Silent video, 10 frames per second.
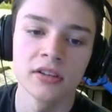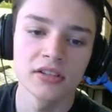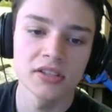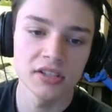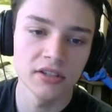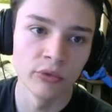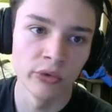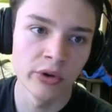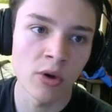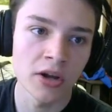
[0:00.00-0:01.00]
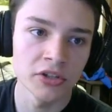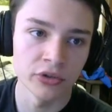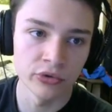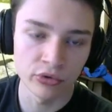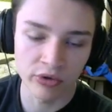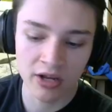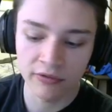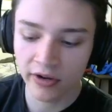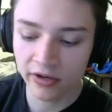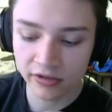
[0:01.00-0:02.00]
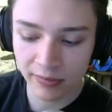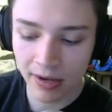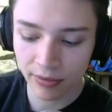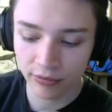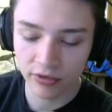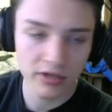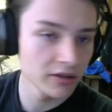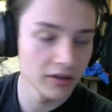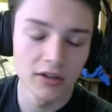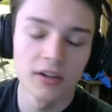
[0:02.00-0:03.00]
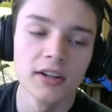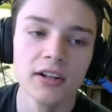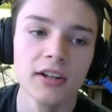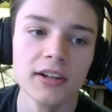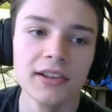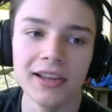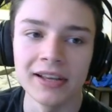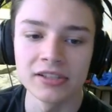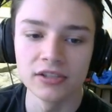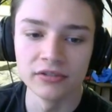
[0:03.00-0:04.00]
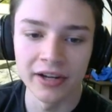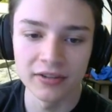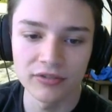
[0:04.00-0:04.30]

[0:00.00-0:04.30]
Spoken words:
See Rewind to Grand Finals Map 3. Last 2 rounds,